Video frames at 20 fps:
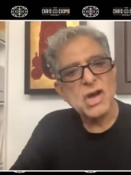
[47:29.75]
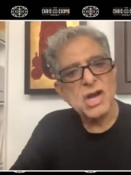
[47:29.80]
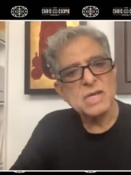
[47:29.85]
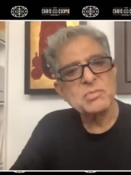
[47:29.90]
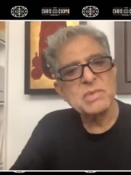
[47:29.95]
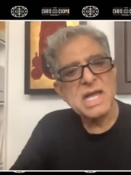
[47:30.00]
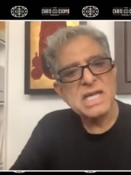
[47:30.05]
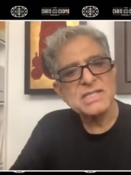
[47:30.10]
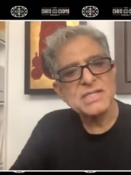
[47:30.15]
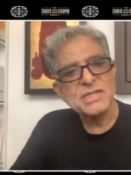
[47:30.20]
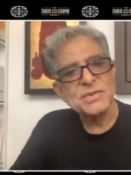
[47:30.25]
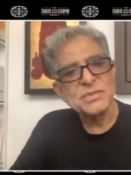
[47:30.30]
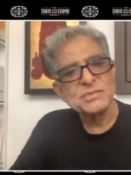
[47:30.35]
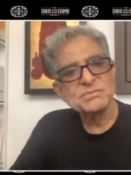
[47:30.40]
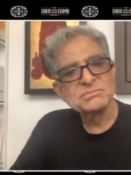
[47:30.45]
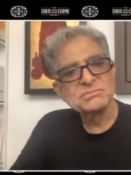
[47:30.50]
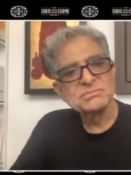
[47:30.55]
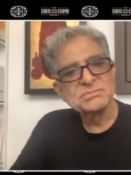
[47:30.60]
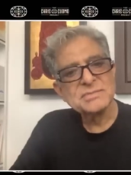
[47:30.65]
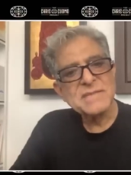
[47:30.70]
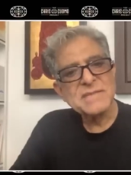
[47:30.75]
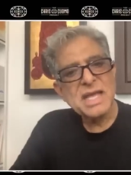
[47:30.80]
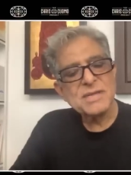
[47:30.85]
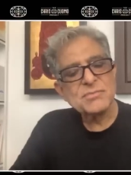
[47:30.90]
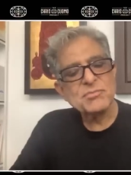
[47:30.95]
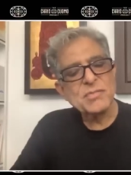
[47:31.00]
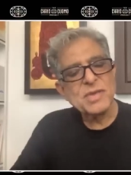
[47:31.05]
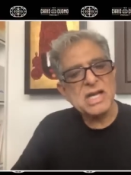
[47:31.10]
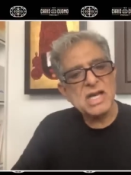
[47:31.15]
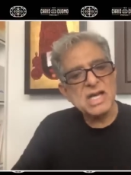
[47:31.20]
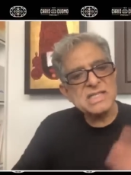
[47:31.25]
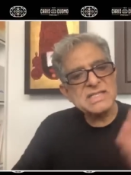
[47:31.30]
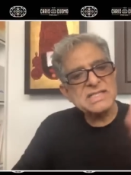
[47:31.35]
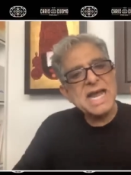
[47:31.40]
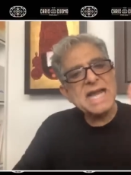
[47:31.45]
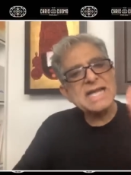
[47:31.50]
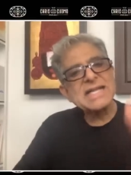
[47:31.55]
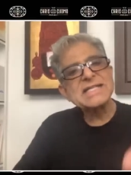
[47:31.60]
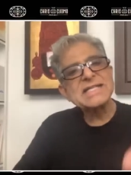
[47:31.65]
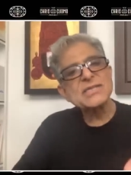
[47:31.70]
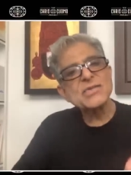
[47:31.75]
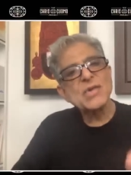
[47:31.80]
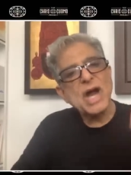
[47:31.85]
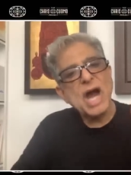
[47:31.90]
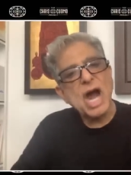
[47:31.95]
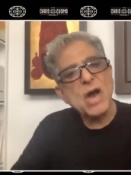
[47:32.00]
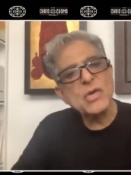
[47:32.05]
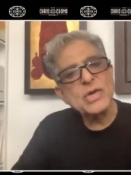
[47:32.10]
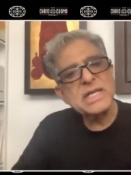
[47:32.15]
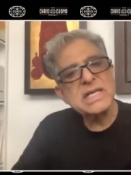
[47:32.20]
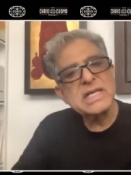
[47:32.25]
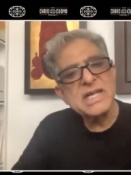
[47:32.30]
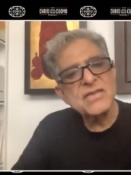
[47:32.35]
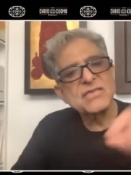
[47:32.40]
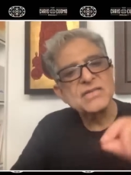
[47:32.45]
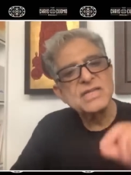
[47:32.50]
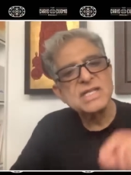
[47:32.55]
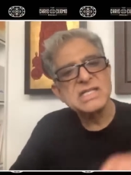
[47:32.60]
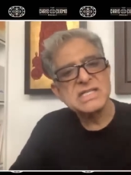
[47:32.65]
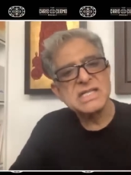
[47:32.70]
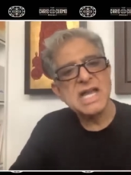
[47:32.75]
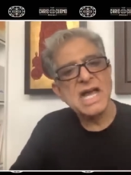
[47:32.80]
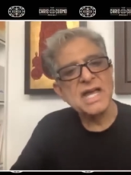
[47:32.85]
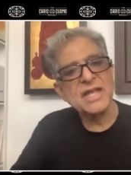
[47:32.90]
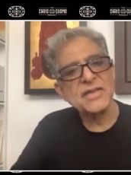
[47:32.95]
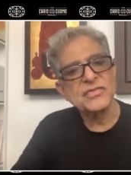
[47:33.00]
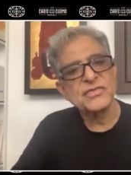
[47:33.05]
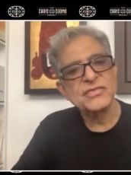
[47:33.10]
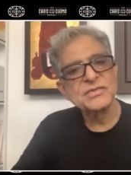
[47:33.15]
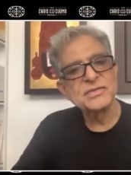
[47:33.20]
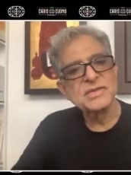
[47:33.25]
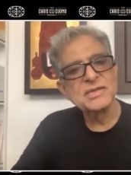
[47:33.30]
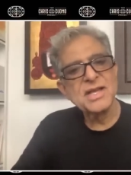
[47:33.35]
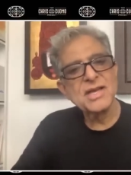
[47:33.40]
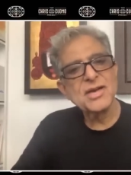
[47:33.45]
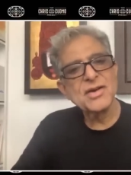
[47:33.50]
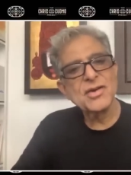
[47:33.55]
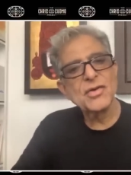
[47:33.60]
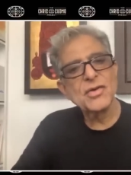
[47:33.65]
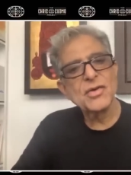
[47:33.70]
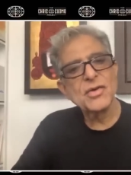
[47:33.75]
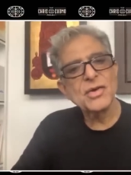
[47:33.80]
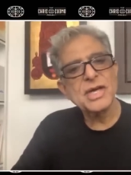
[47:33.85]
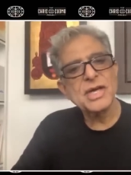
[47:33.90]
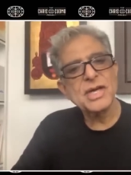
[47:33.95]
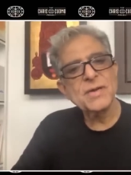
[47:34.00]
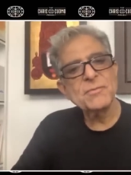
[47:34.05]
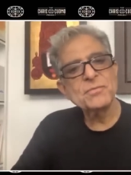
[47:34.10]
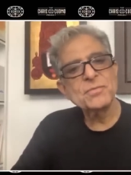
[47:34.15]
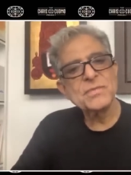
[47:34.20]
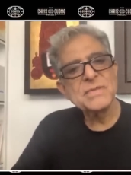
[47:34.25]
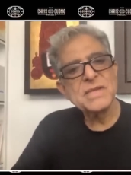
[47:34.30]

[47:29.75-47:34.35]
God bless you. Because that is how he lived his life, okay?